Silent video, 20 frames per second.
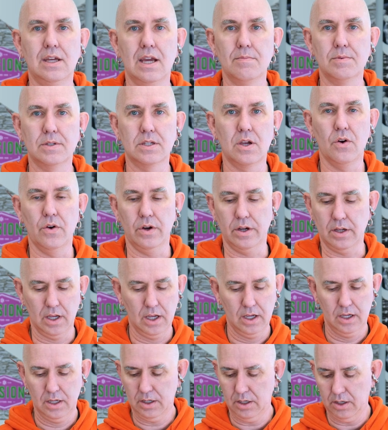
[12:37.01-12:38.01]
keeps going.
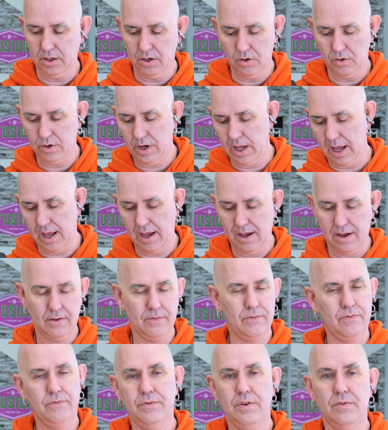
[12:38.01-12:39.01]
You don't
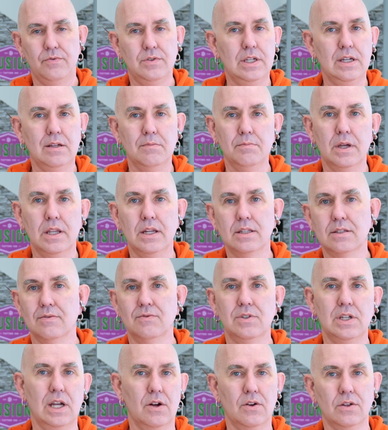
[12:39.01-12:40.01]
have 15 minutes
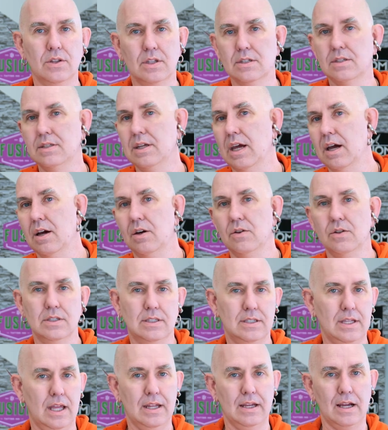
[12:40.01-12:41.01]
of tearing this down and
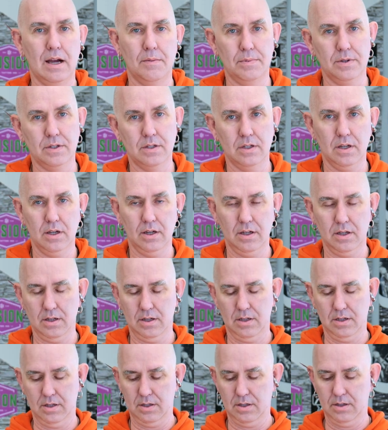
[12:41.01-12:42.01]
setting up
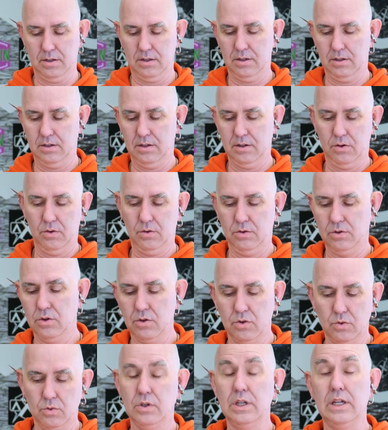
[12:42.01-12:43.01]
a
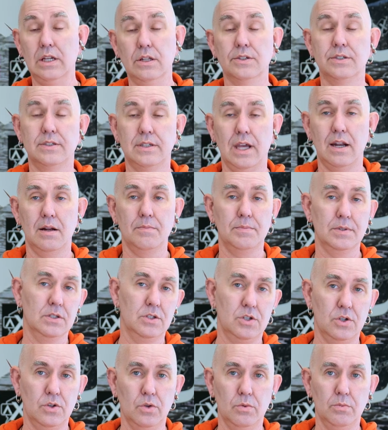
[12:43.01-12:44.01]
new needle setup
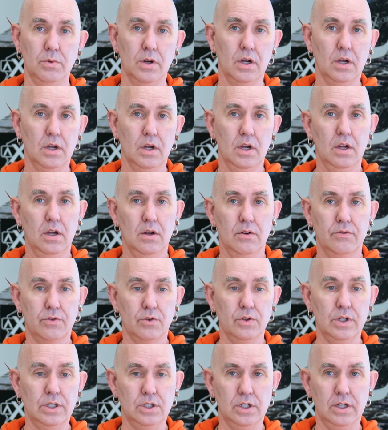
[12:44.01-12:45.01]
and tube
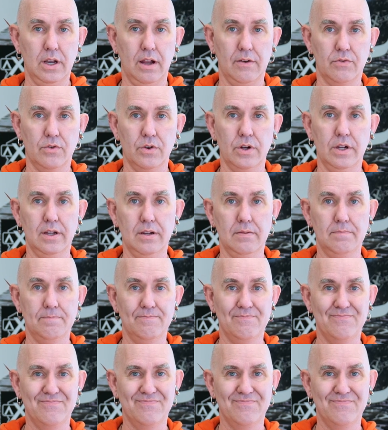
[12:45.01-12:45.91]
for each and every